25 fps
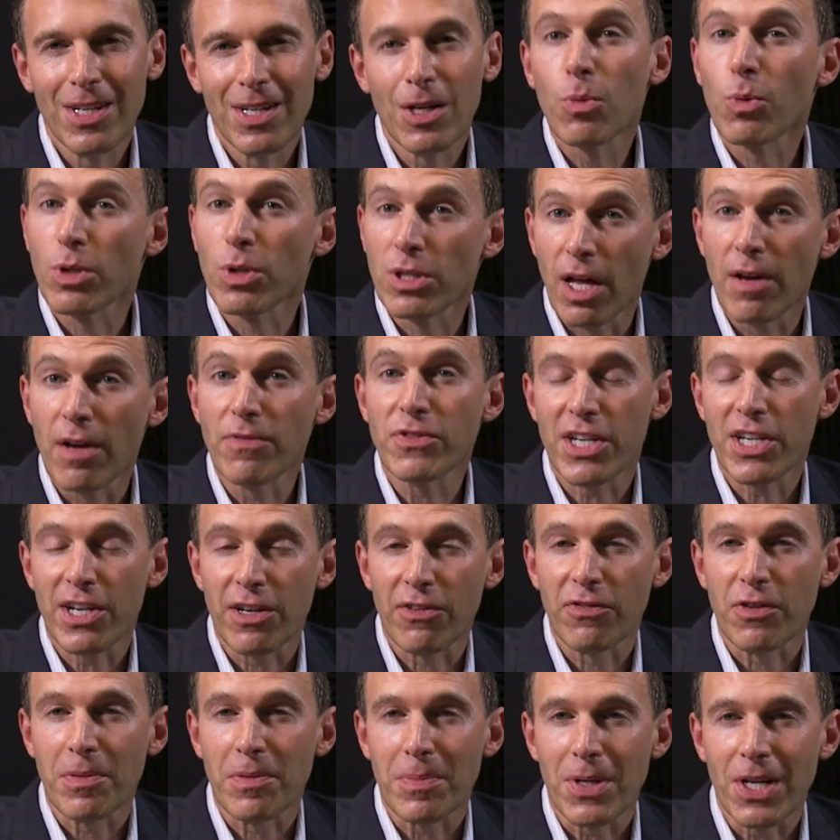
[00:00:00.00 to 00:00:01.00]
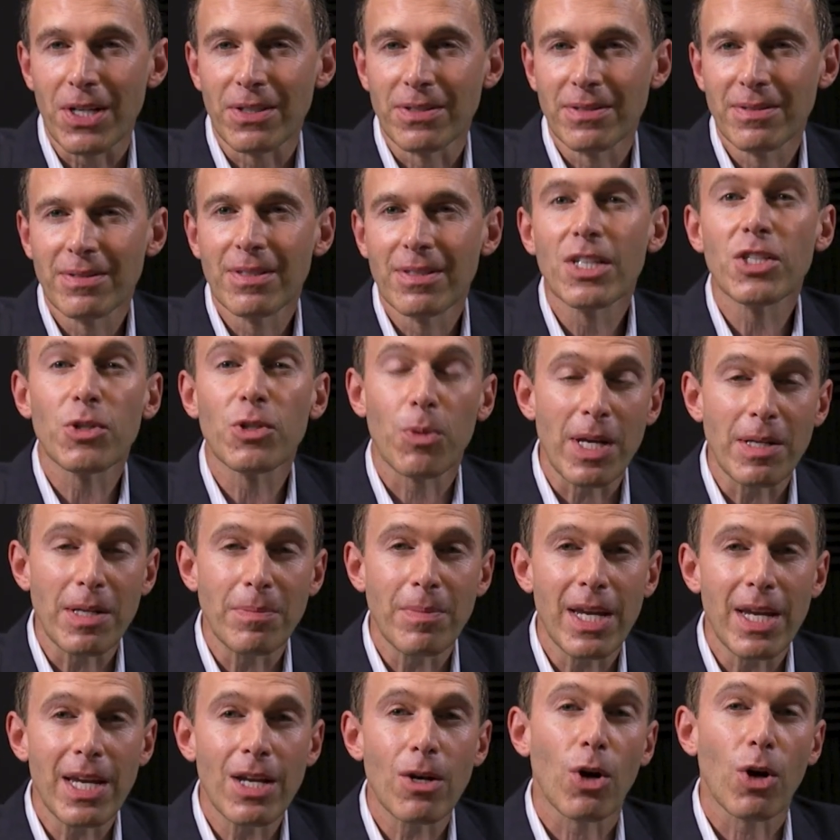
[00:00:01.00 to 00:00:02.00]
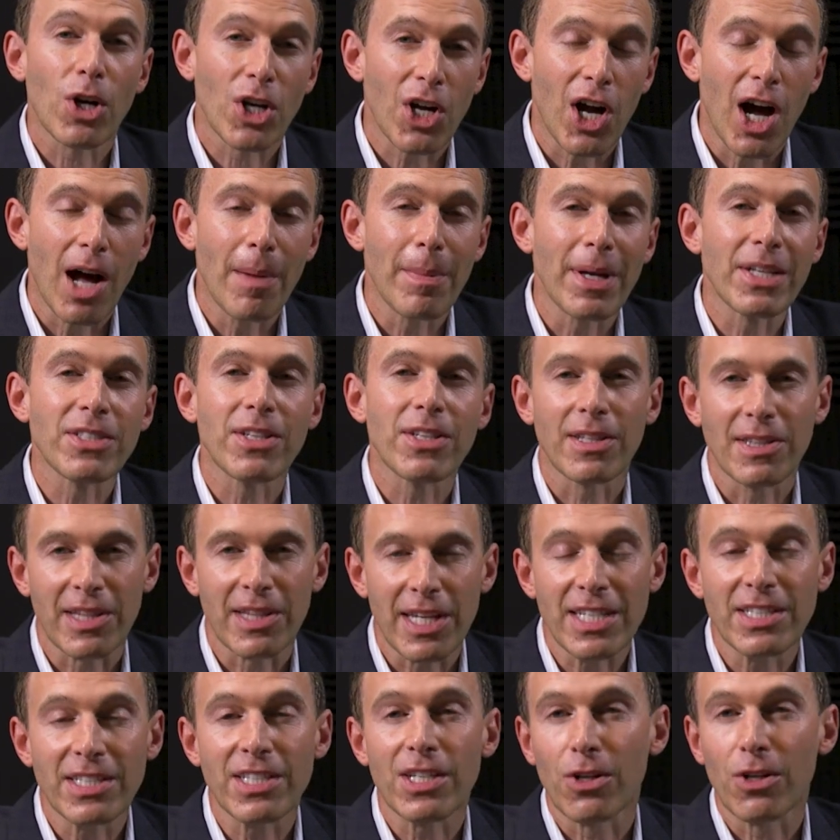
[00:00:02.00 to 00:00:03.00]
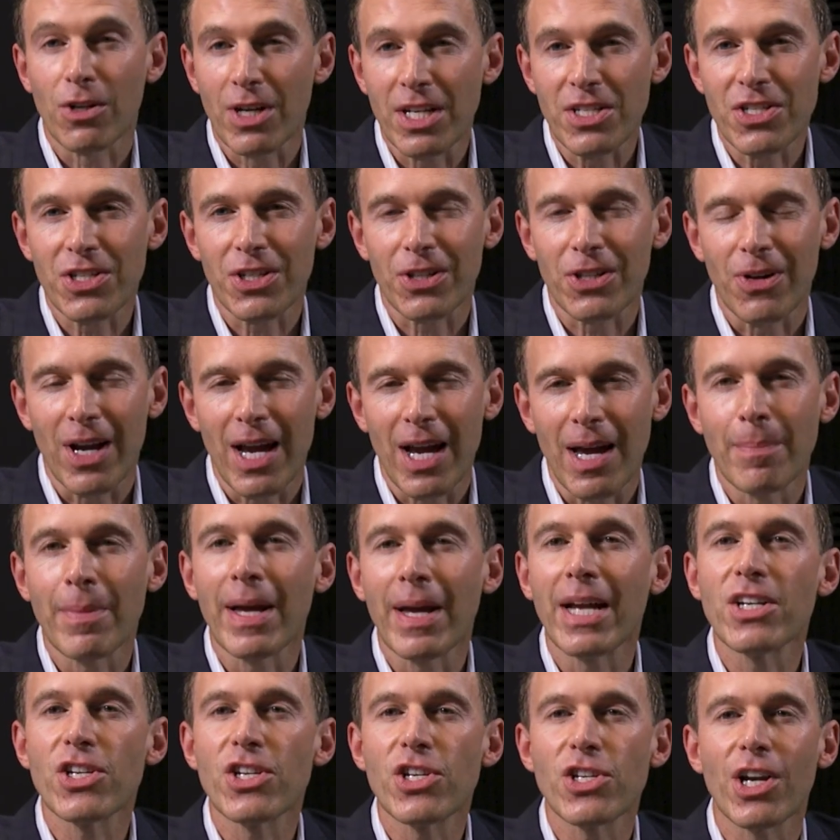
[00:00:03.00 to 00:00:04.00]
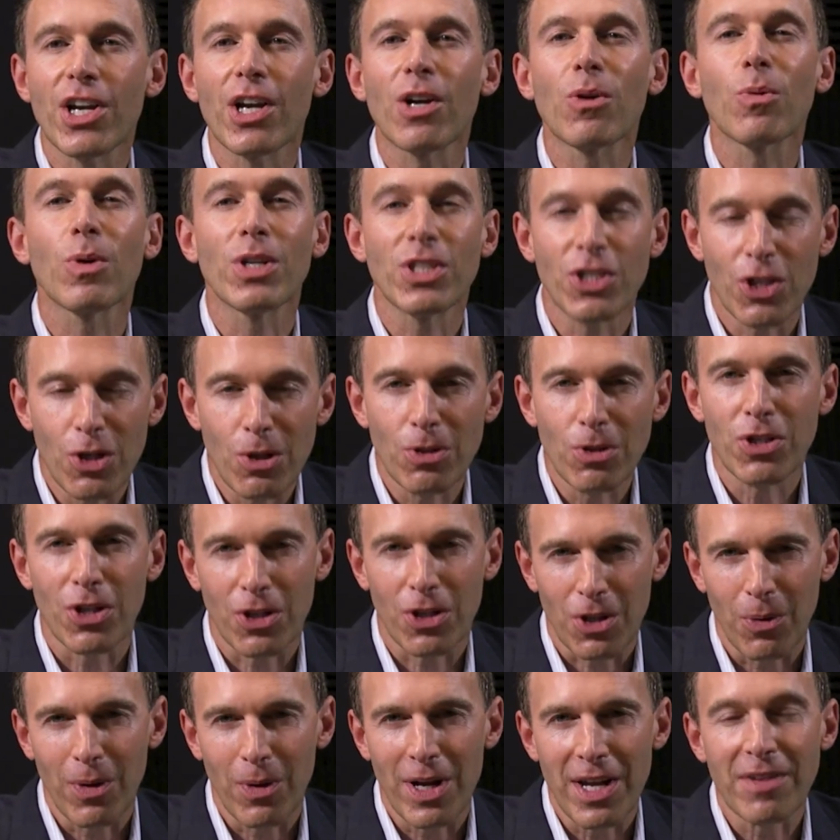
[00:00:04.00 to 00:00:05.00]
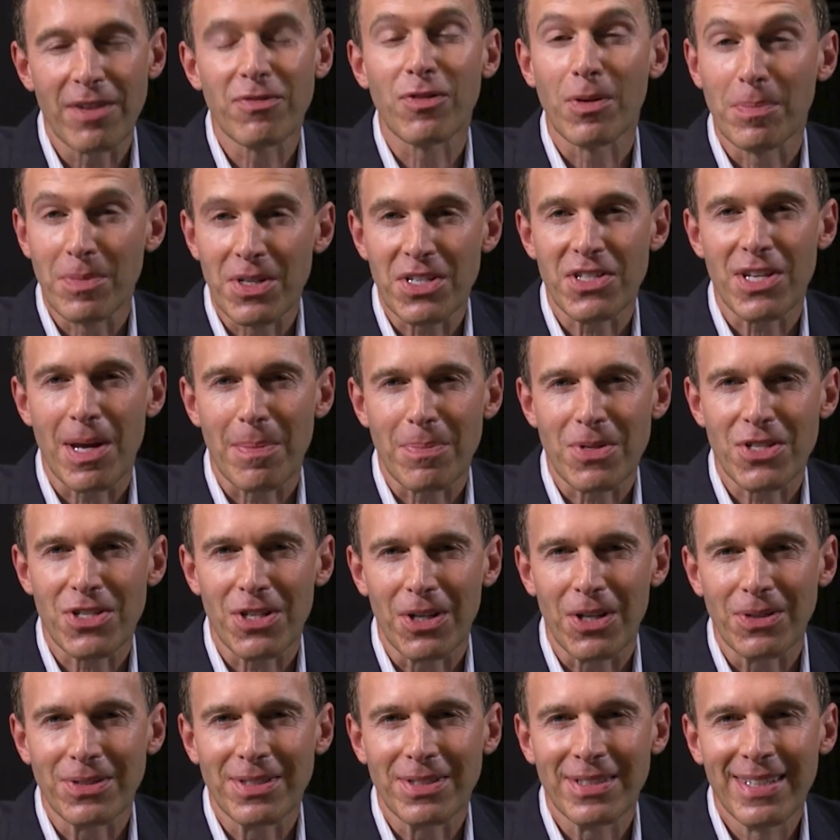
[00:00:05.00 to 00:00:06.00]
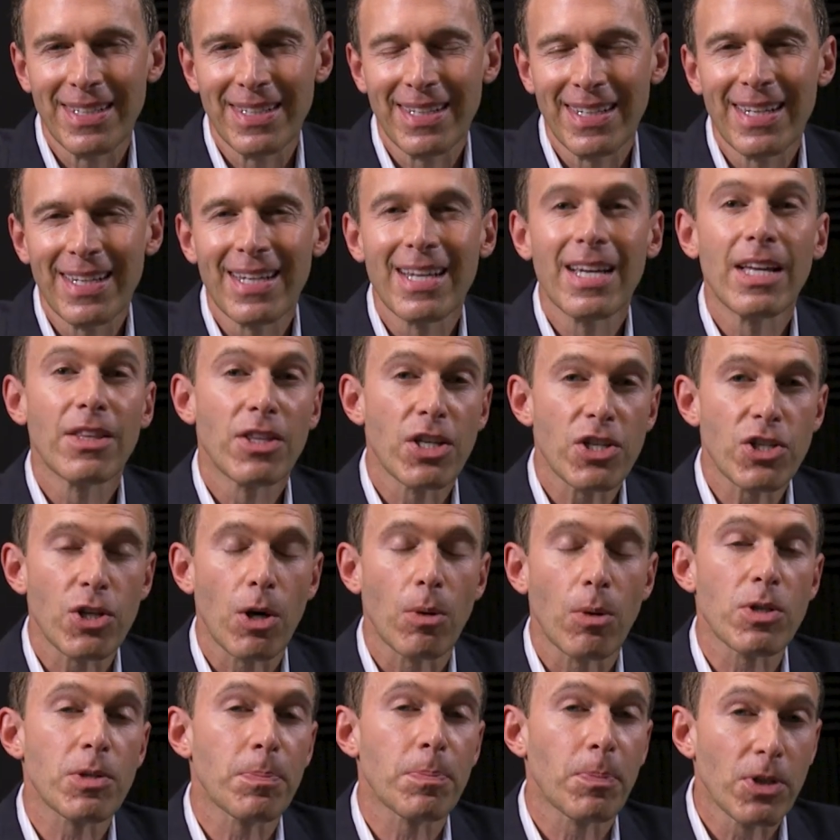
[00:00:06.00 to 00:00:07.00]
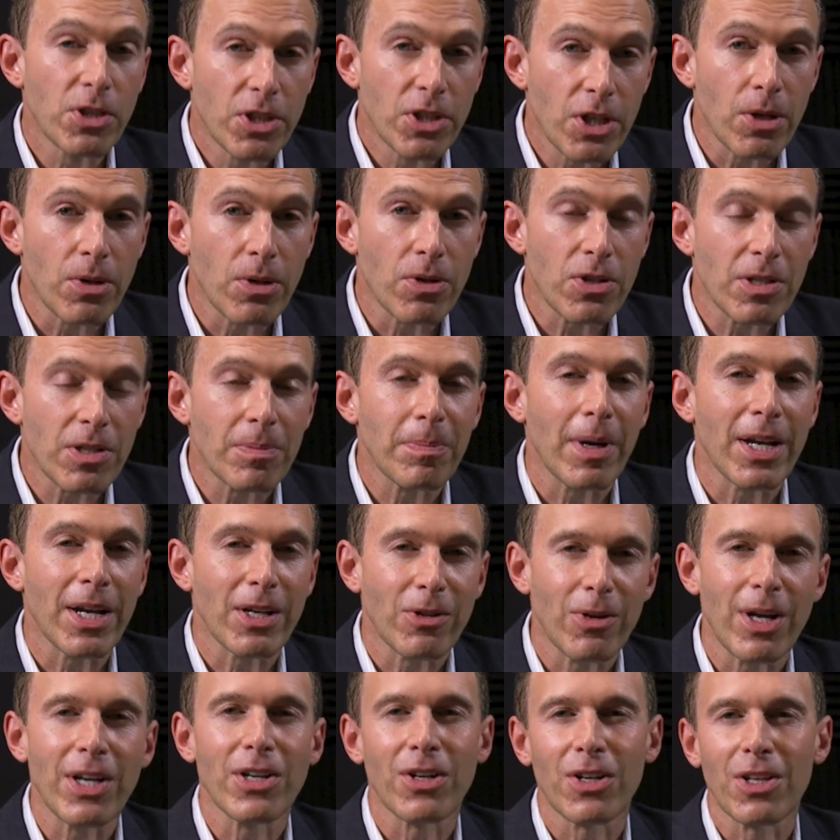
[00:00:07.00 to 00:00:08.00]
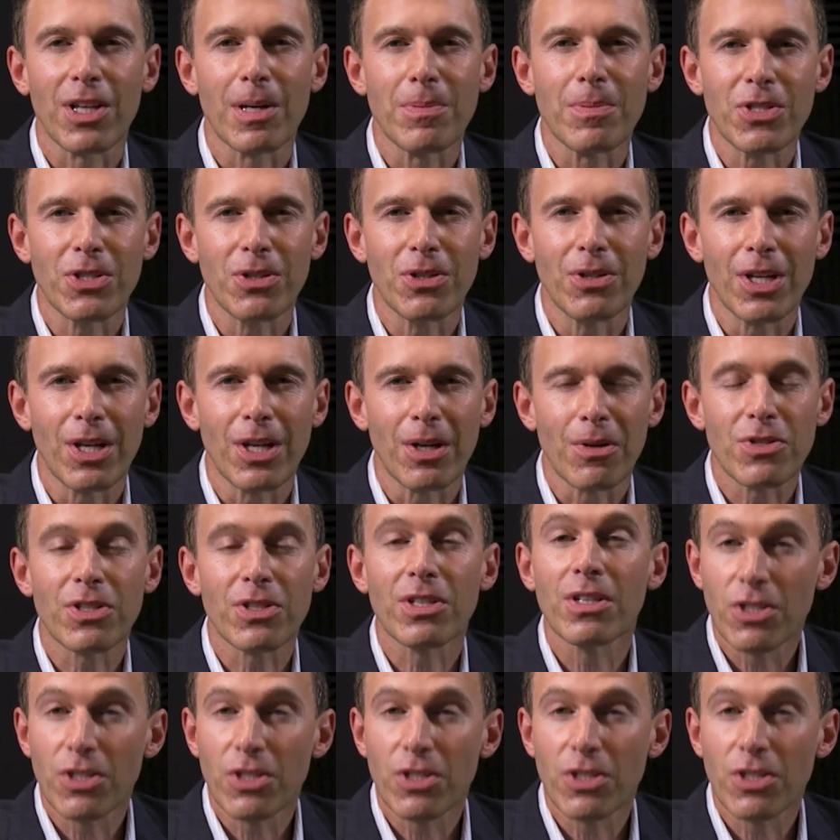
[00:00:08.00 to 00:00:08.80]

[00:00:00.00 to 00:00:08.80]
Would love to hear from you. Tweet me or comment on LinkedIn or Instagram and share what you took away from this episode. This show was produced by Creator Club Studios.